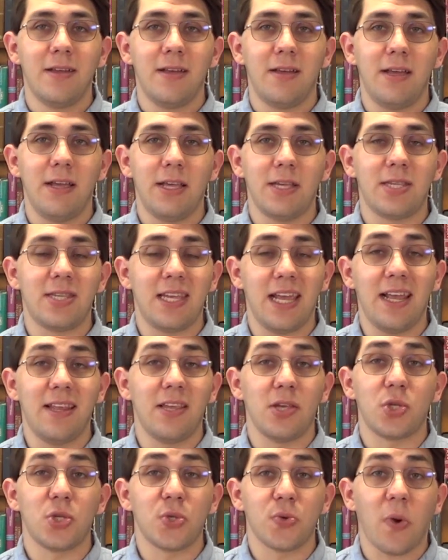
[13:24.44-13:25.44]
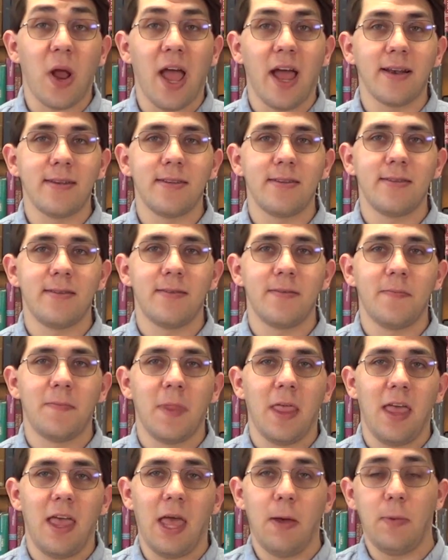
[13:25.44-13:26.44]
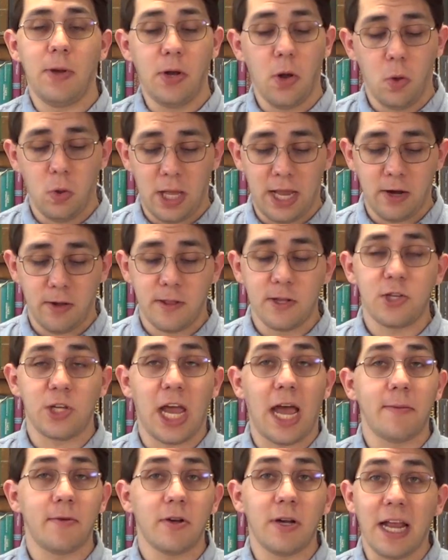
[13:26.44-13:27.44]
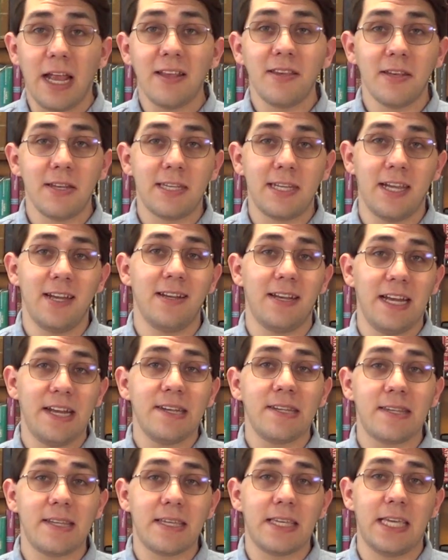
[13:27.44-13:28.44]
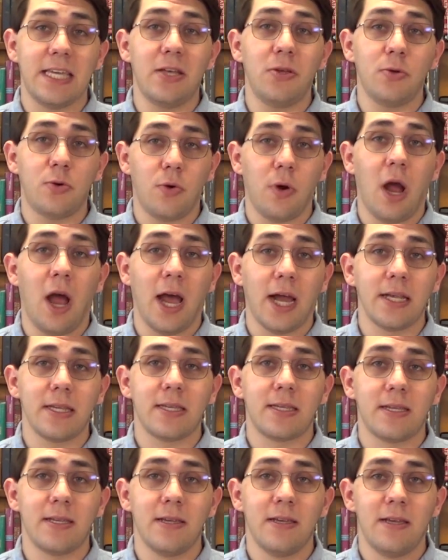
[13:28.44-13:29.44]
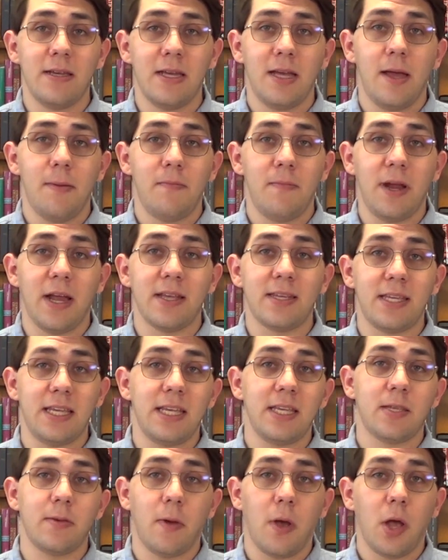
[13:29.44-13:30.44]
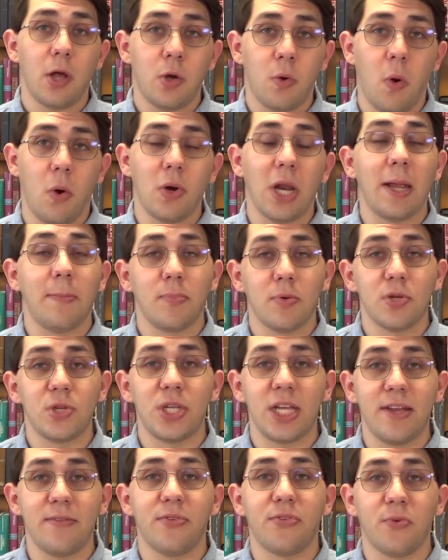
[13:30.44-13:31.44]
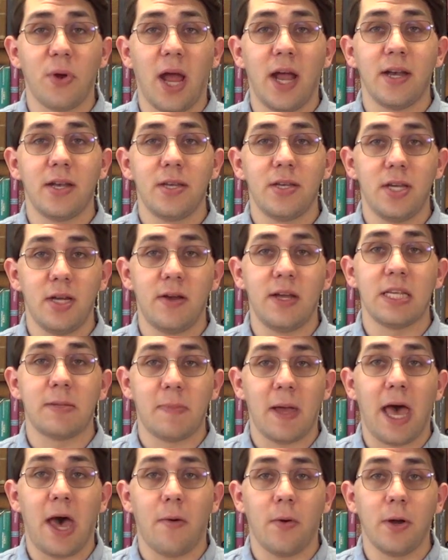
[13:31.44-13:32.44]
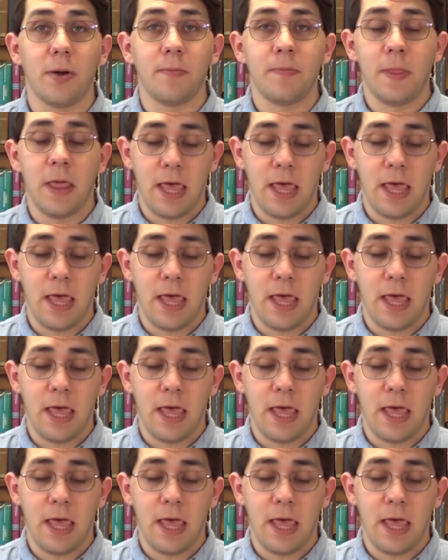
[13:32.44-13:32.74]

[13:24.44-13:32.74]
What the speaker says: is seeing this threat. And we know later in the chapter, his intent is to kill Christ, because he's, quote, a perceived threat to his power.